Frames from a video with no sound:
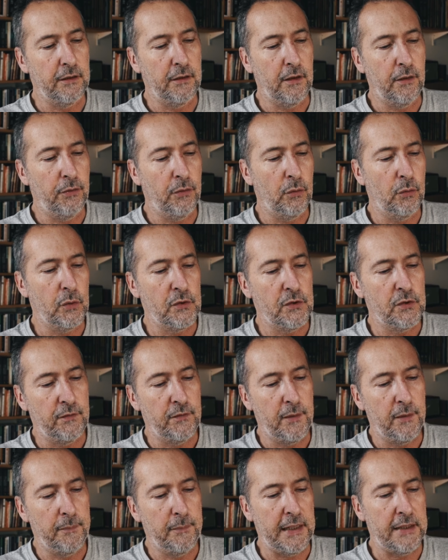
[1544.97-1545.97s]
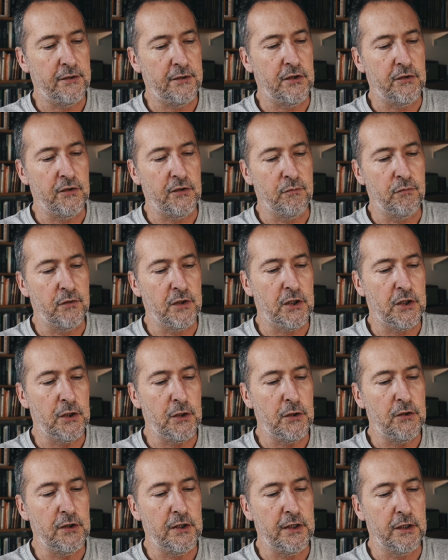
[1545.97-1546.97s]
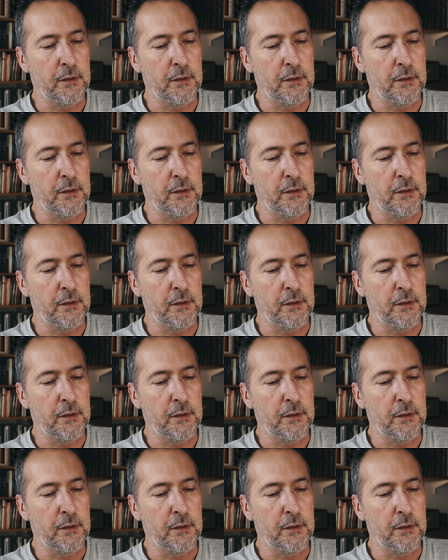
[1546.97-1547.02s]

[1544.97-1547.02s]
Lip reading: the thoughts of the masses and reducing